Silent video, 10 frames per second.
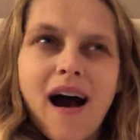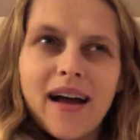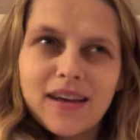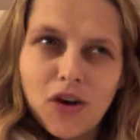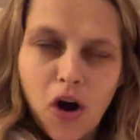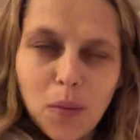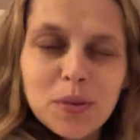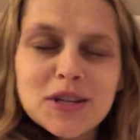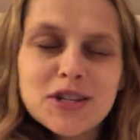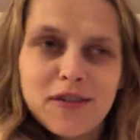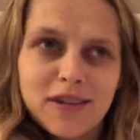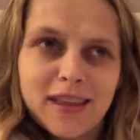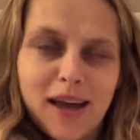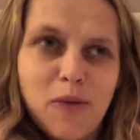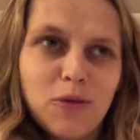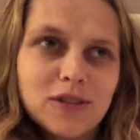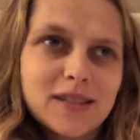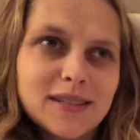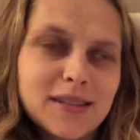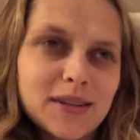I accomplished everything I
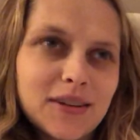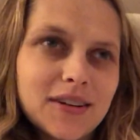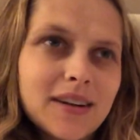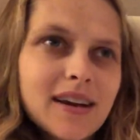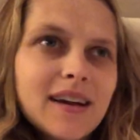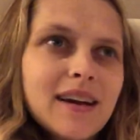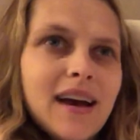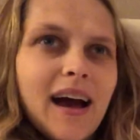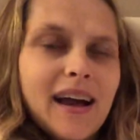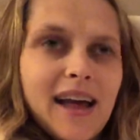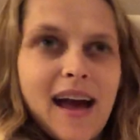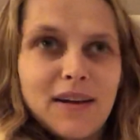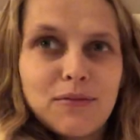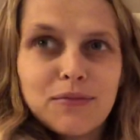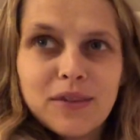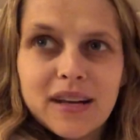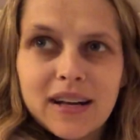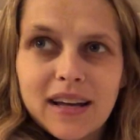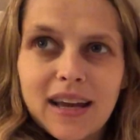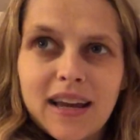wanted to, and I had a
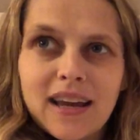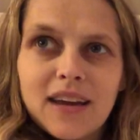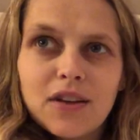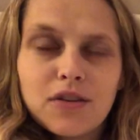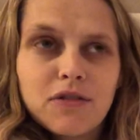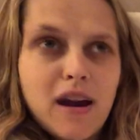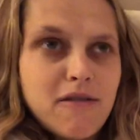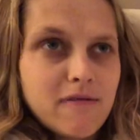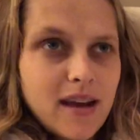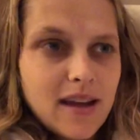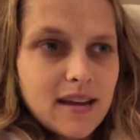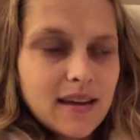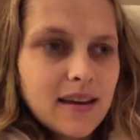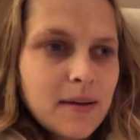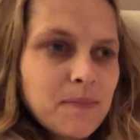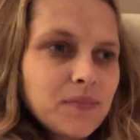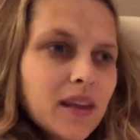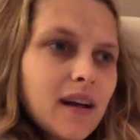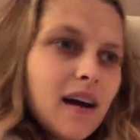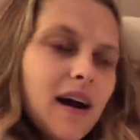really great week.
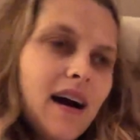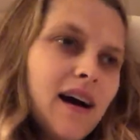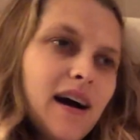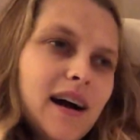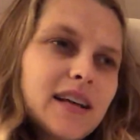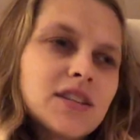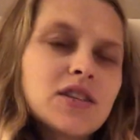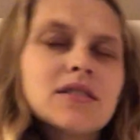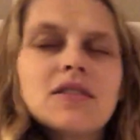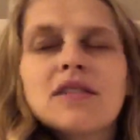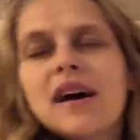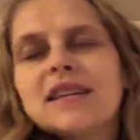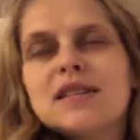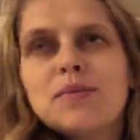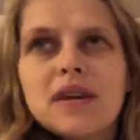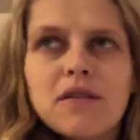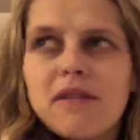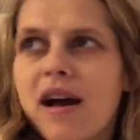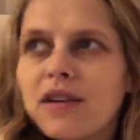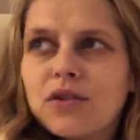It's just so nice to be
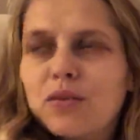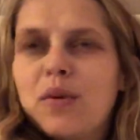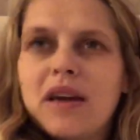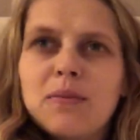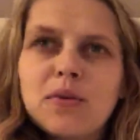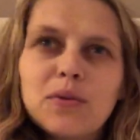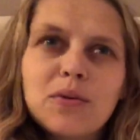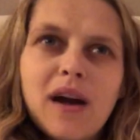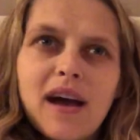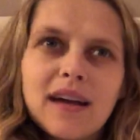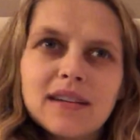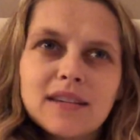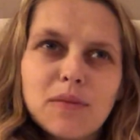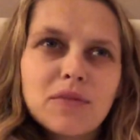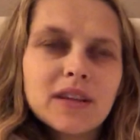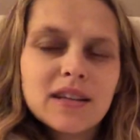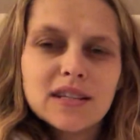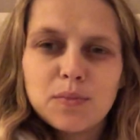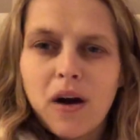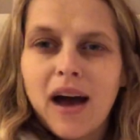around good people, and I'm really
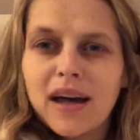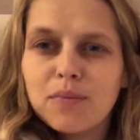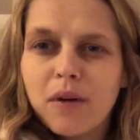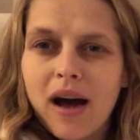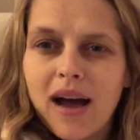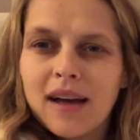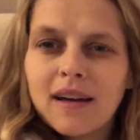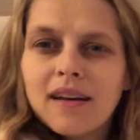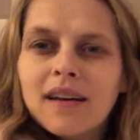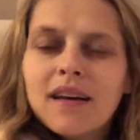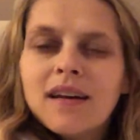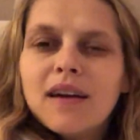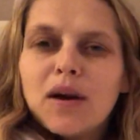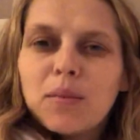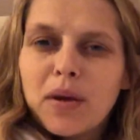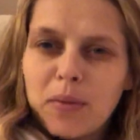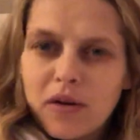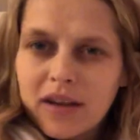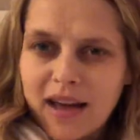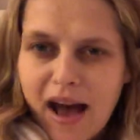inspired by Pippa
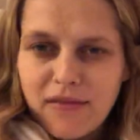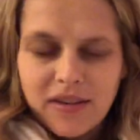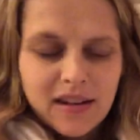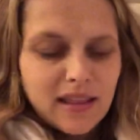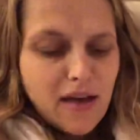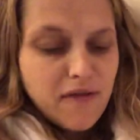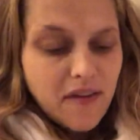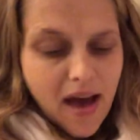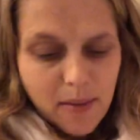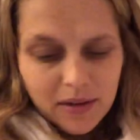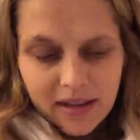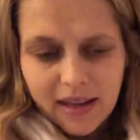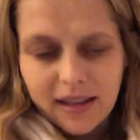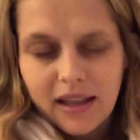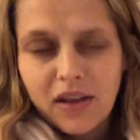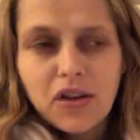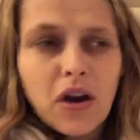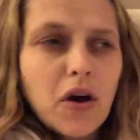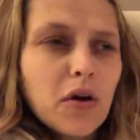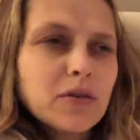and Gavin and their family and their
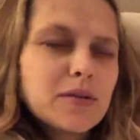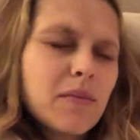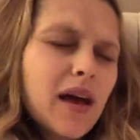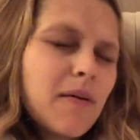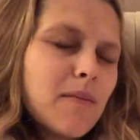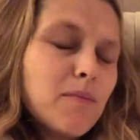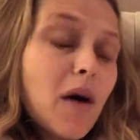girls. And